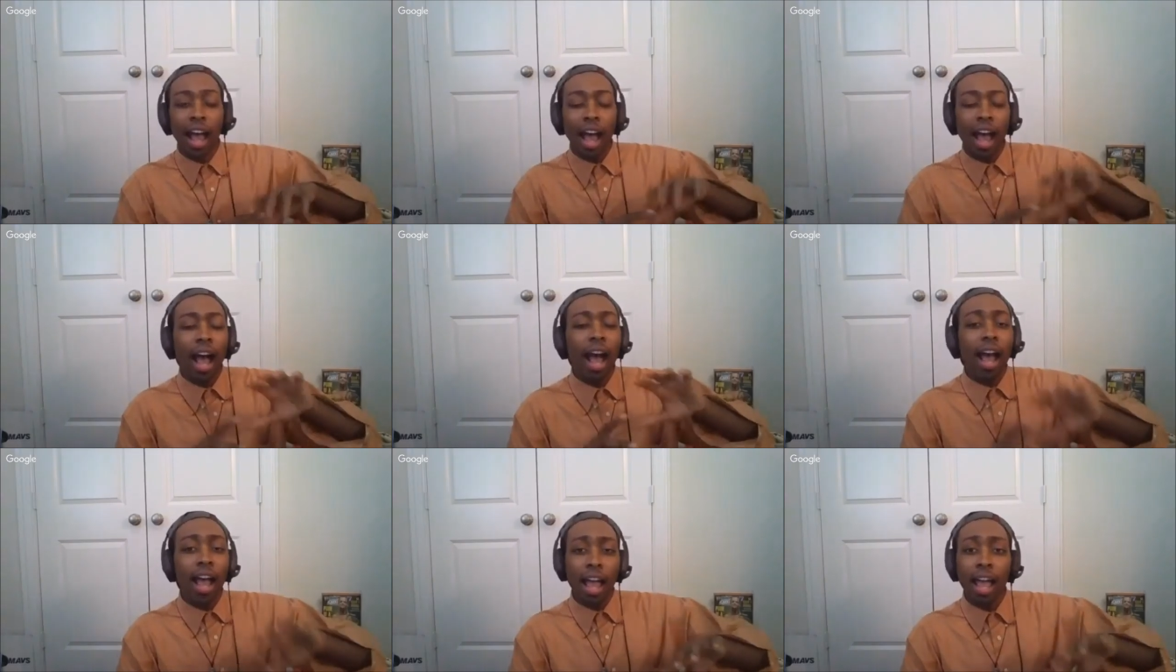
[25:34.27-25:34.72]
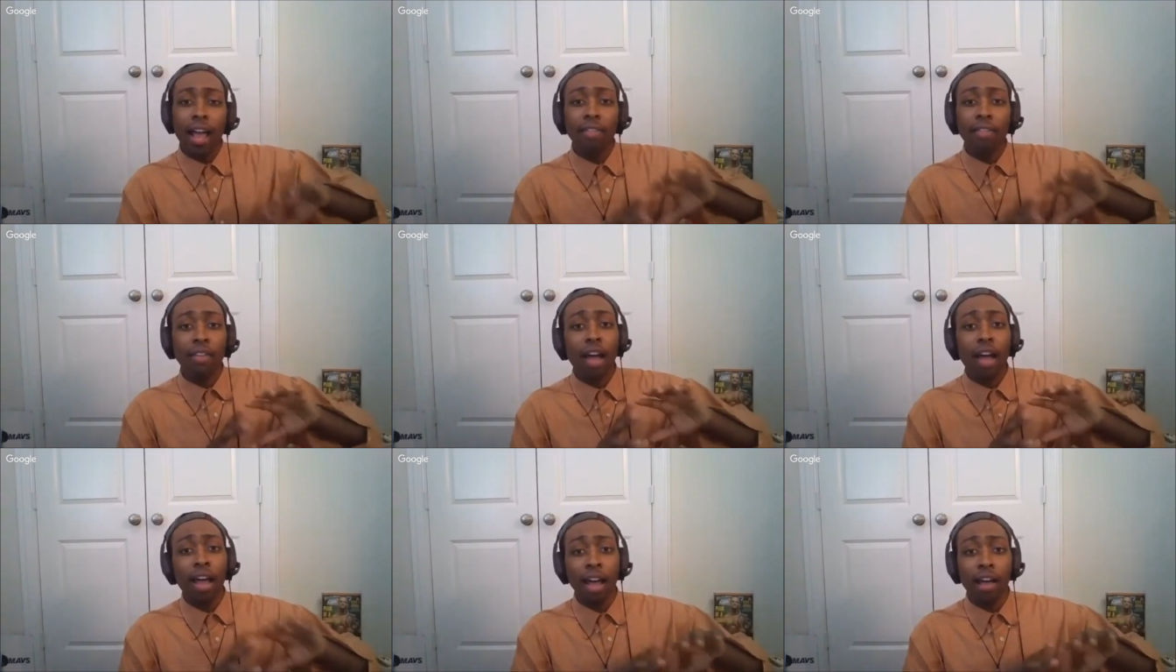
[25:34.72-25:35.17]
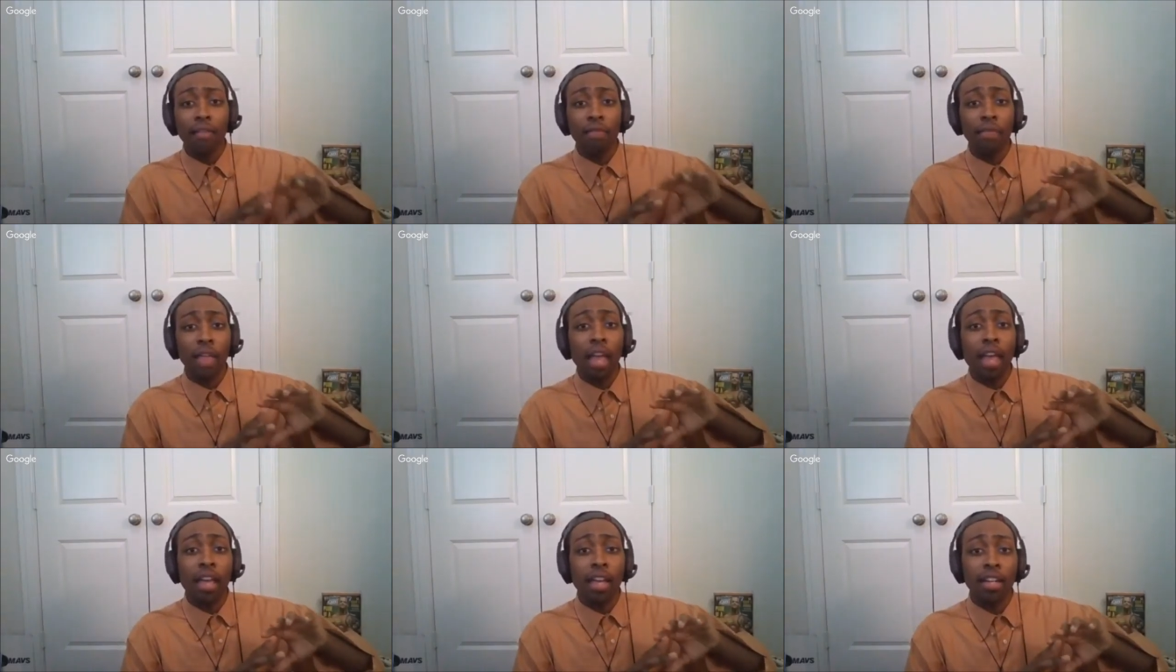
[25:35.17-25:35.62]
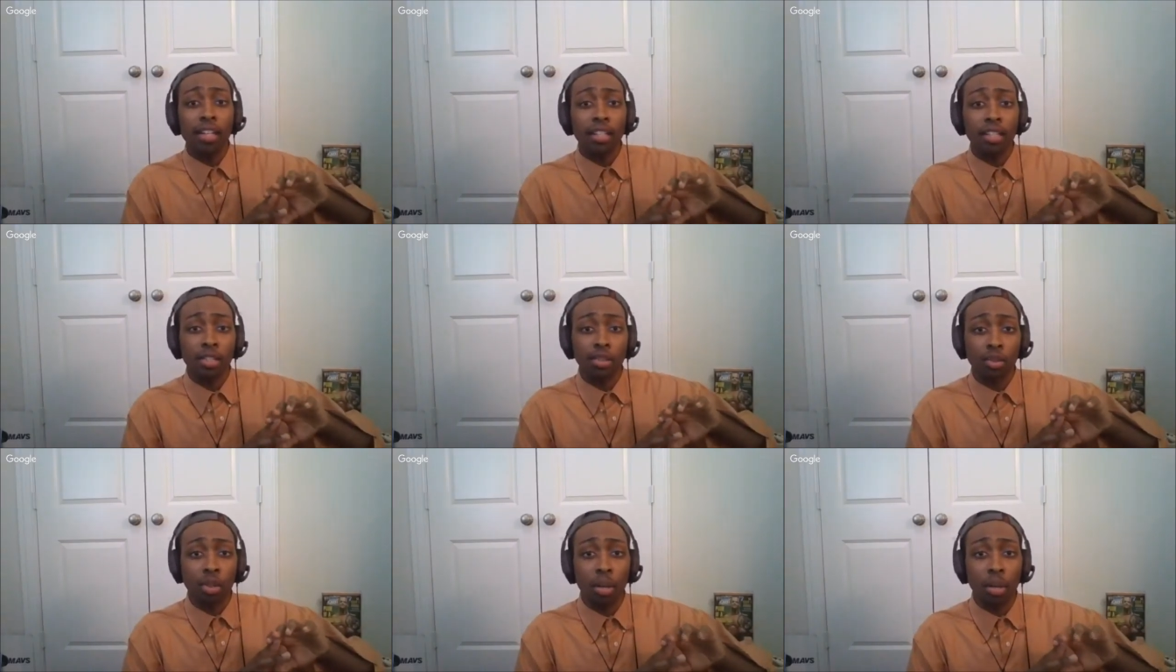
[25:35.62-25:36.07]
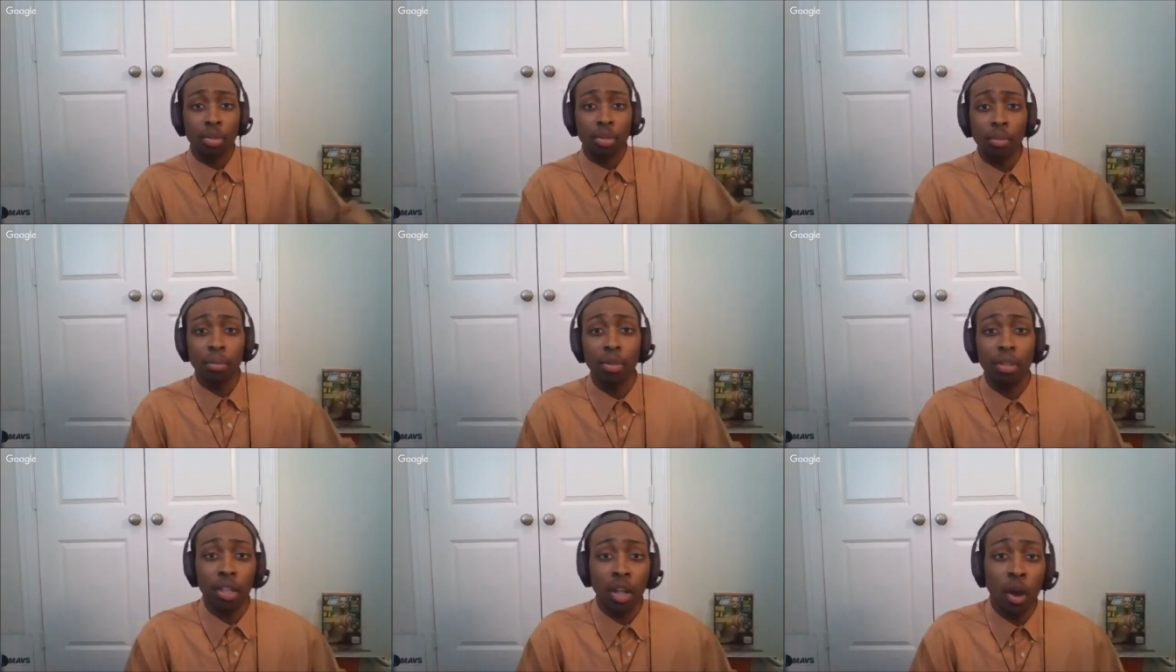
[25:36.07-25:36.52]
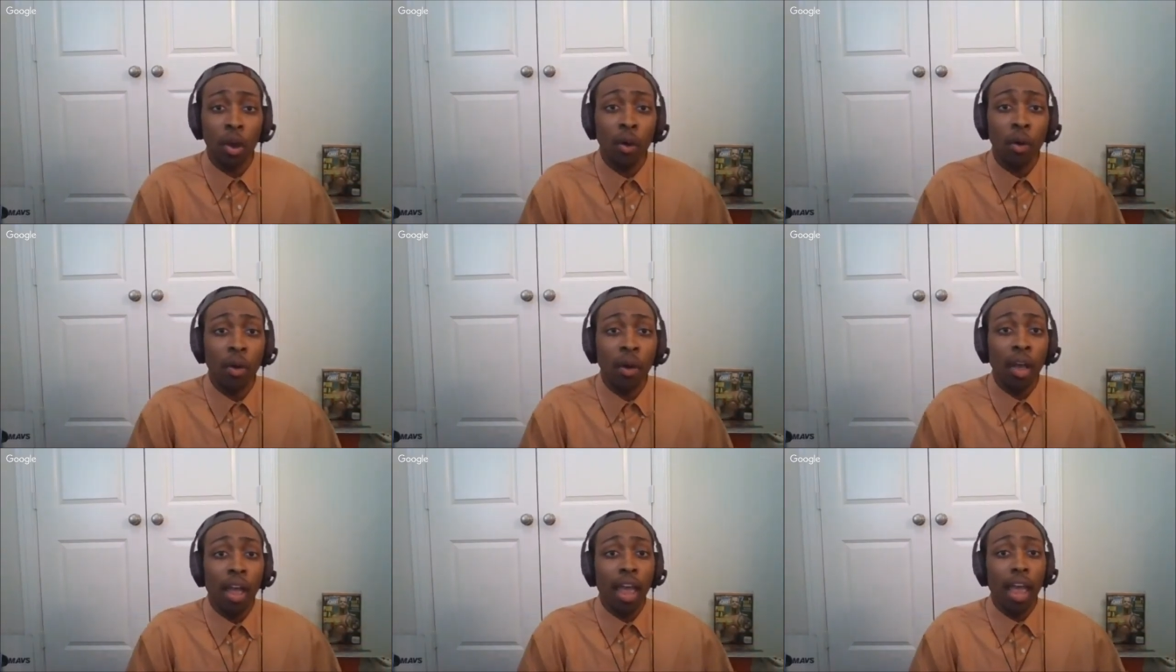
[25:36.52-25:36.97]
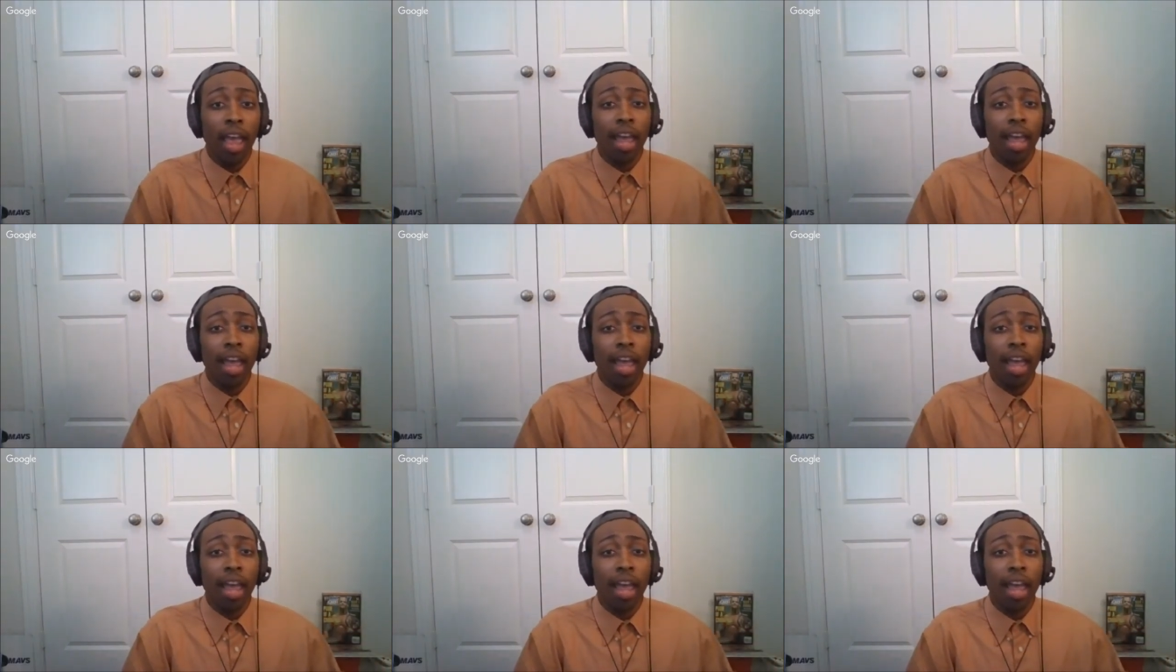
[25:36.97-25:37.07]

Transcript: I, I'll have I'll have that in the description below.